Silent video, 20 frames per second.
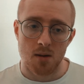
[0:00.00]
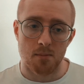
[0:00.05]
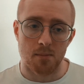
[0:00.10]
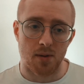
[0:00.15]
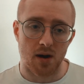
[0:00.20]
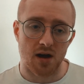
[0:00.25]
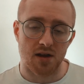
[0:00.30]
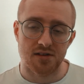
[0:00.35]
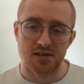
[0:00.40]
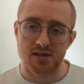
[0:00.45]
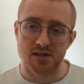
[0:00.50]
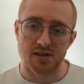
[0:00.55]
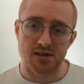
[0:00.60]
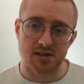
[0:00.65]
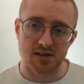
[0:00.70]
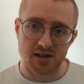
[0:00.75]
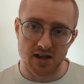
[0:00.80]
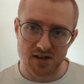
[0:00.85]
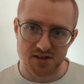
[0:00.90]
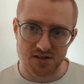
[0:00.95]
But
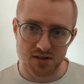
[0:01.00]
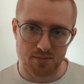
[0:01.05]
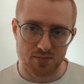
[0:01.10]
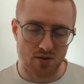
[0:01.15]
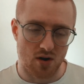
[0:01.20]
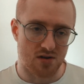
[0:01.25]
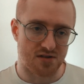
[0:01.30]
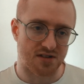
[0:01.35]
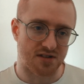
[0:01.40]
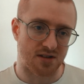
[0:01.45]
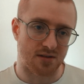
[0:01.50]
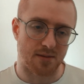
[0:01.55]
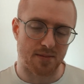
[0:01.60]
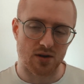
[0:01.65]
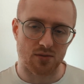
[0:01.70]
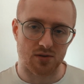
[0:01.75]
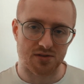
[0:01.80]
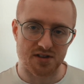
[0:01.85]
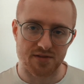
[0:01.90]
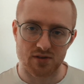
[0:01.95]
yes, the prose is a little bit
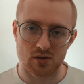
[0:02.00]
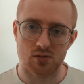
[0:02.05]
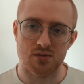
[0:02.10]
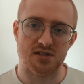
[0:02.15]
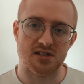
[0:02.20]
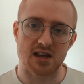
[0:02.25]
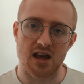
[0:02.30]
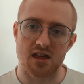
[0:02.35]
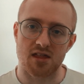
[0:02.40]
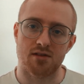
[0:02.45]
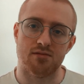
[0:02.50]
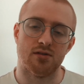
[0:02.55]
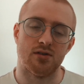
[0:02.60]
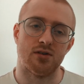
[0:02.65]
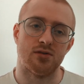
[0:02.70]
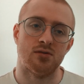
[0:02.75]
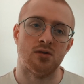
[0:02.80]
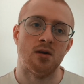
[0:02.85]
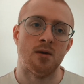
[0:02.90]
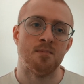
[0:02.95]
more difficult to get
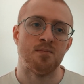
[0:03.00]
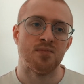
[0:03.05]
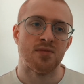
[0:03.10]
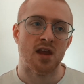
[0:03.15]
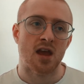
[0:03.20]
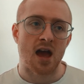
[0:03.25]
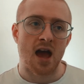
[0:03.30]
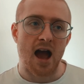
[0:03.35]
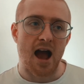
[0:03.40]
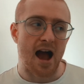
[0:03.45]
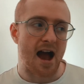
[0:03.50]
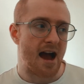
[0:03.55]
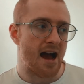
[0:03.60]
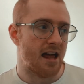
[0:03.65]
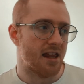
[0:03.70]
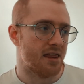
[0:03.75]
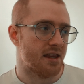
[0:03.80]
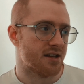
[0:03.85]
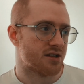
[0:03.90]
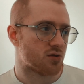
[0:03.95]
through,
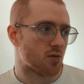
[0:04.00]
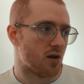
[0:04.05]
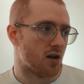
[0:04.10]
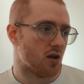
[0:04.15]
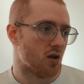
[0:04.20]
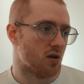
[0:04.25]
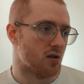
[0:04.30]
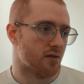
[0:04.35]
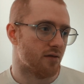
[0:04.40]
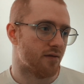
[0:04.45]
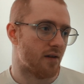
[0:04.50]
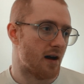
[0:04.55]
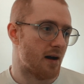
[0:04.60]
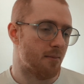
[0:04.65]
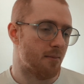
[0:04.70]
and there's quite a lot of